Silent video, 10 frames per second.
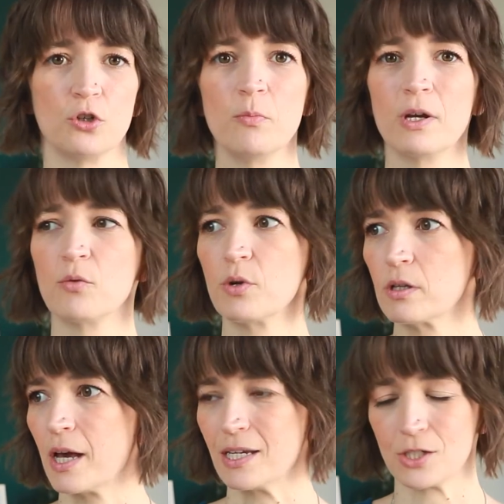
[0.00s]
you might
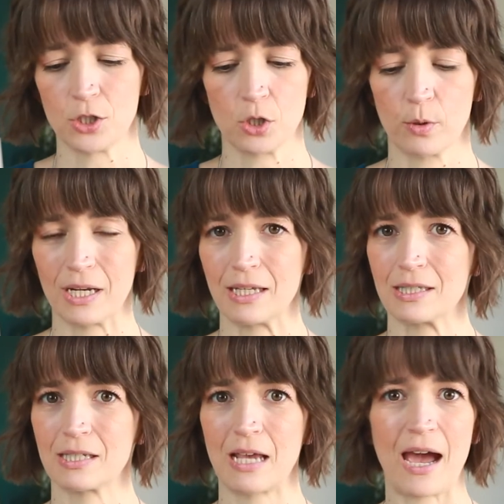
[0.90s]
realize, you know what,
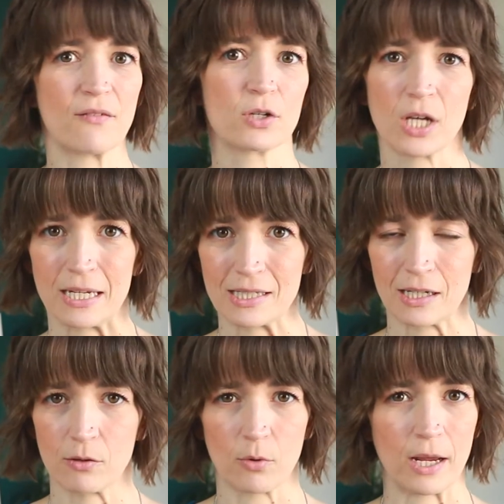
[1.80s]
it's
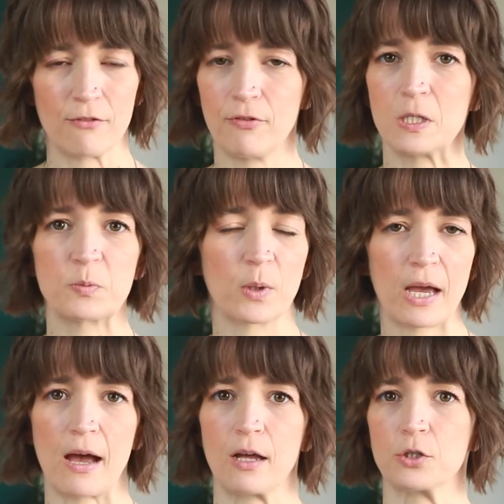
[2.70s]
advertising, right? Facebook
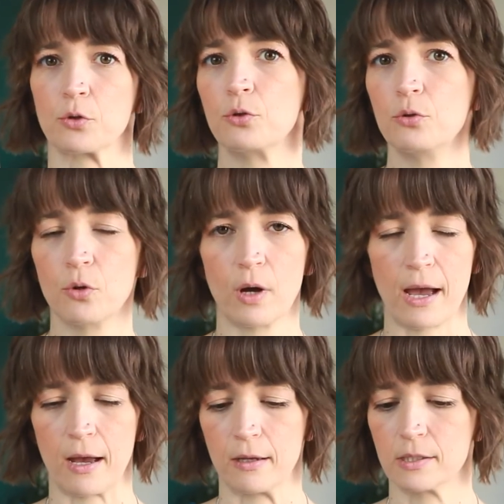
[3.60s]
ads or Google
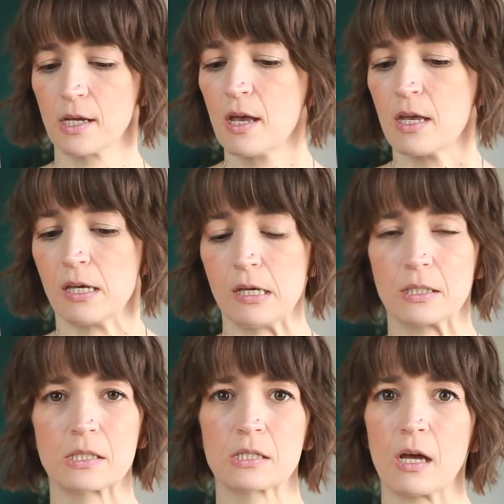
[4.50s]
ads.
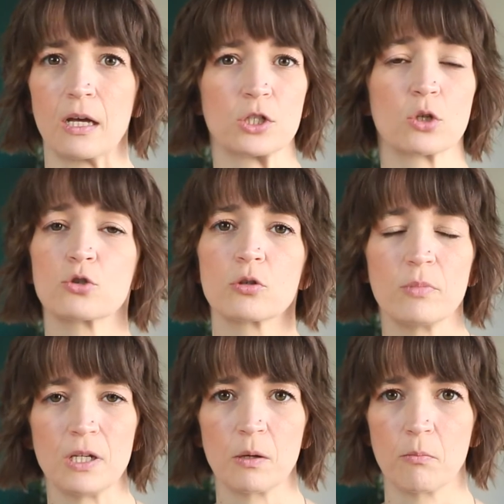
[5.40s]
It's social
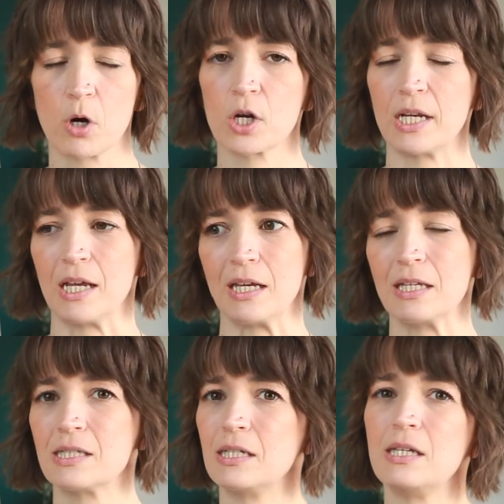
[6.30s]
media marketing.
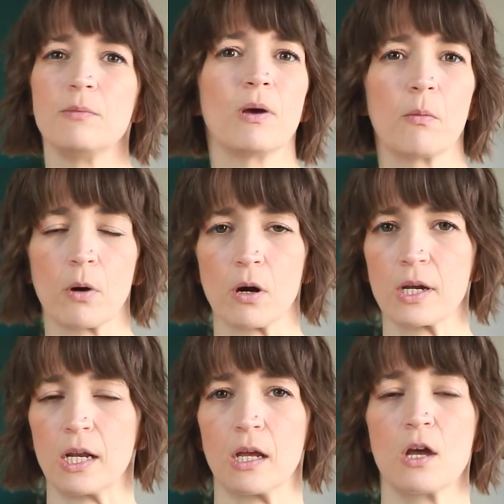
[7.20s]
It's email
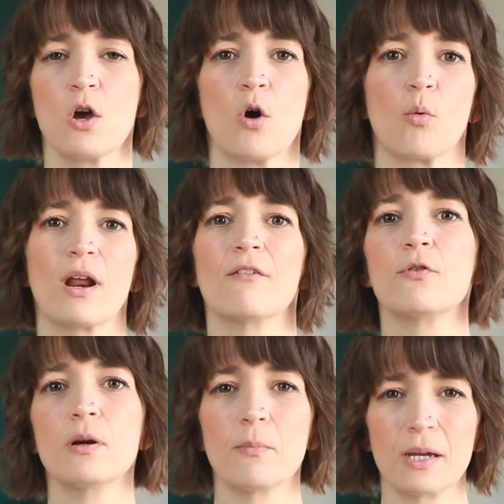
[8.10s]
marketing.
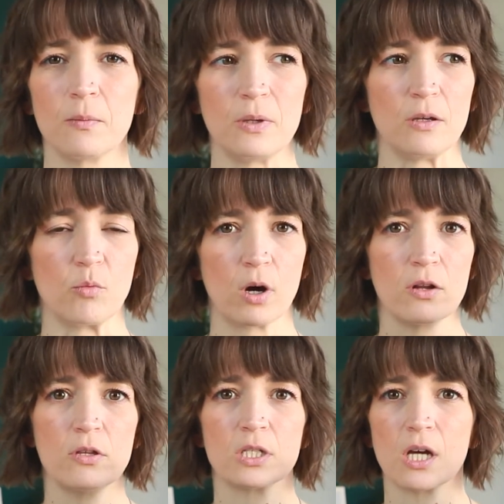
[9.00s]
Whatever it might be, what are
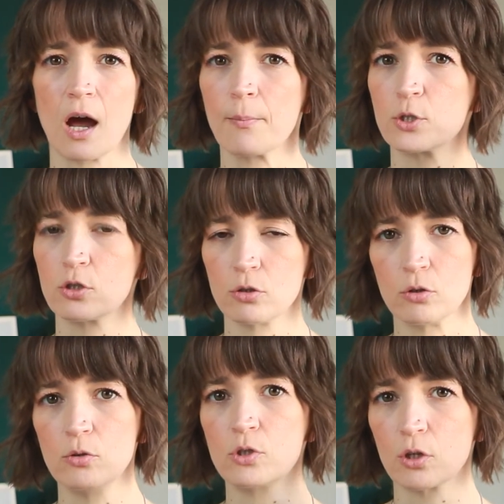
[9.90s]
the top
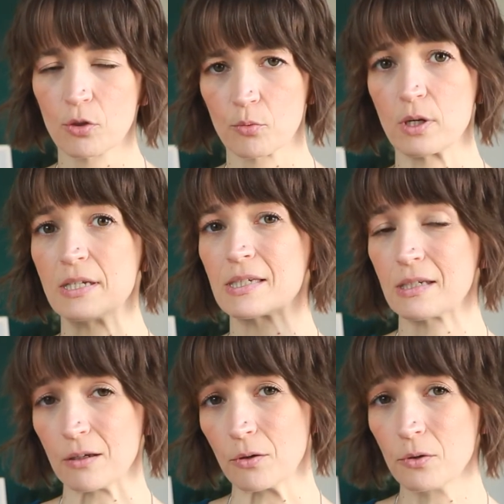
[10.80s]
2 to 3
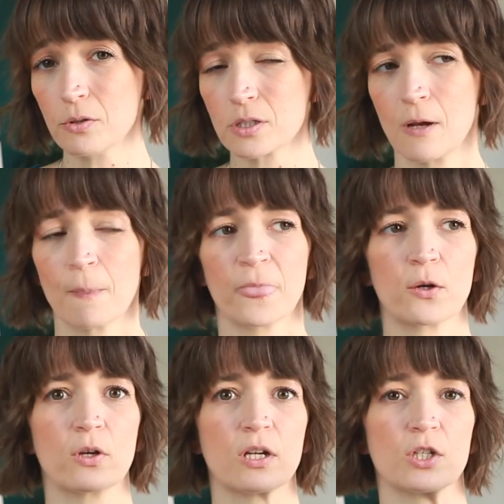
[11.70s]
skills that
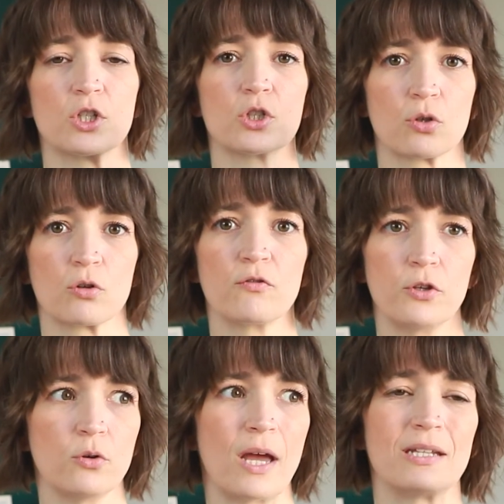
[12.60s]
are going to serve
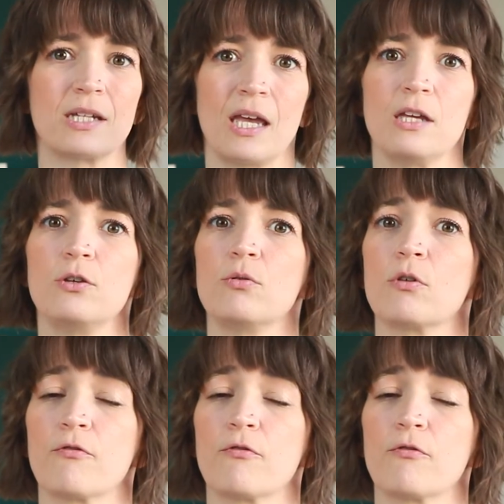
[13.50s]
you and take you the